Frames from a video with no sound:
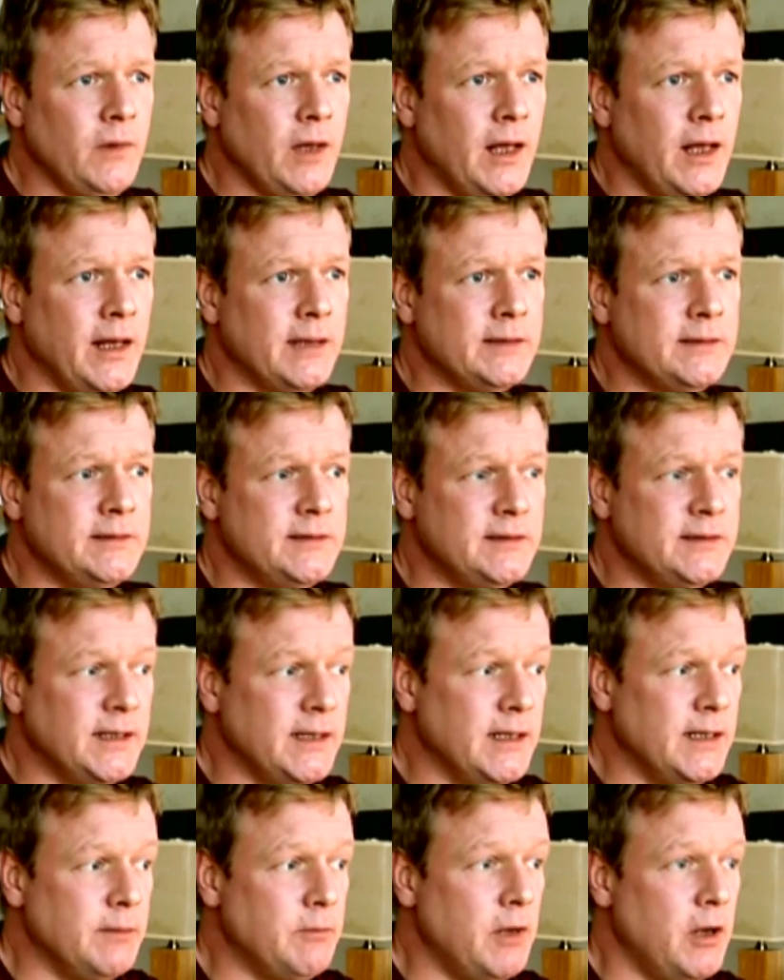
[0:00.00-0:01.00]
And
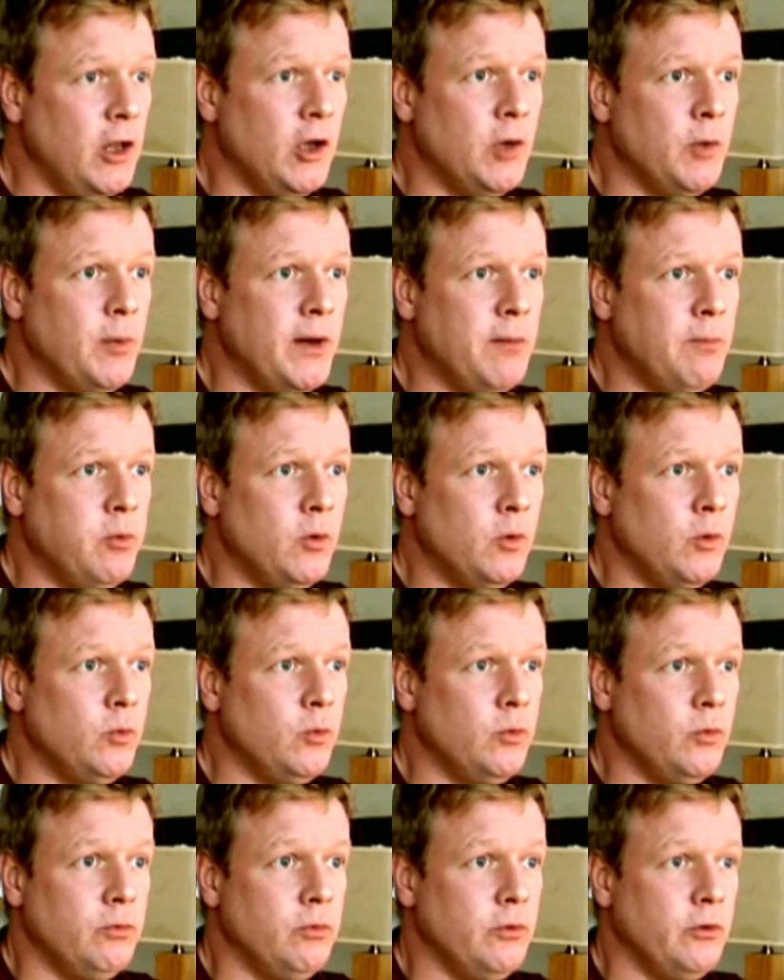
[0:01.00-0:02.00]
a lot of people
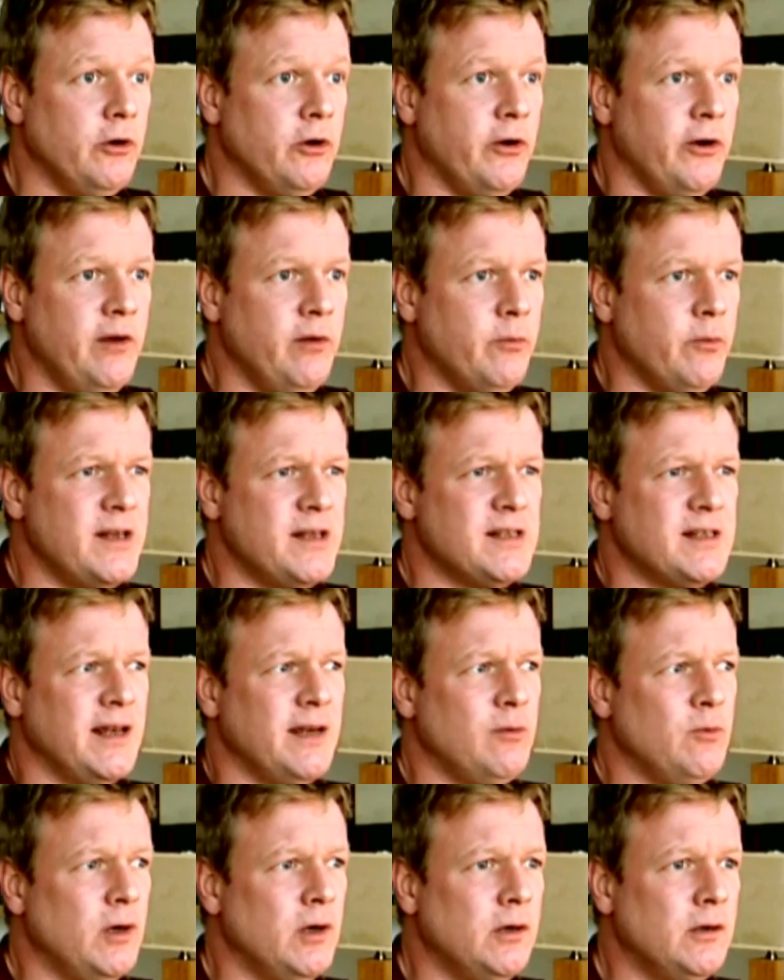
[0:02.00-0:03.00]
were agreeing with me,
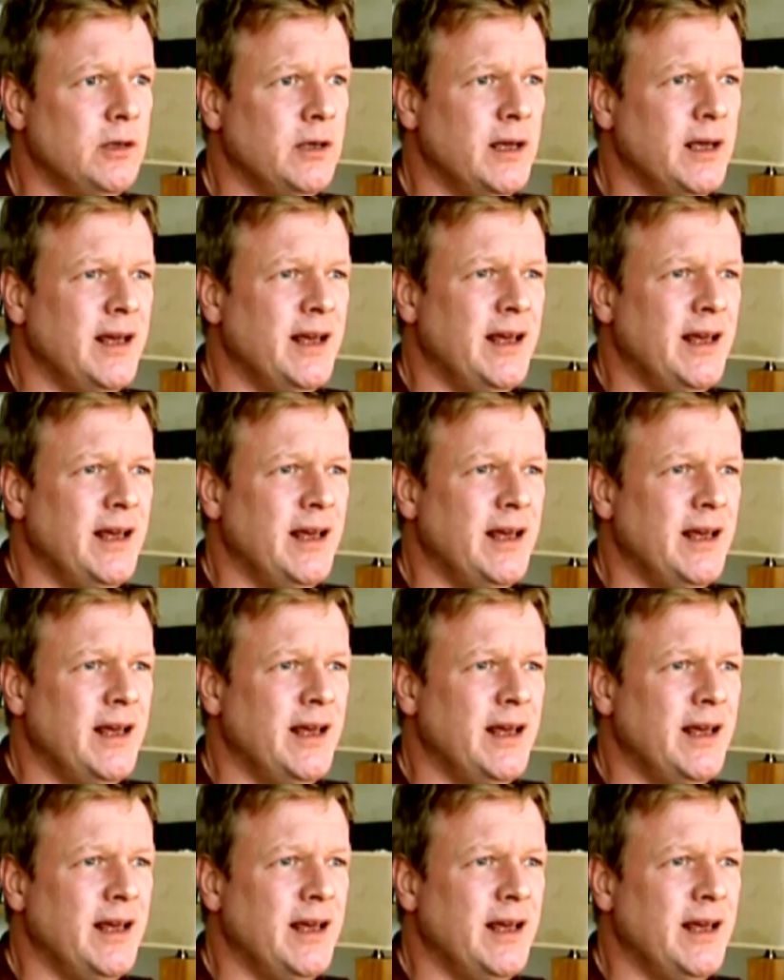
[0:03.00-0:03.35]
saying, well,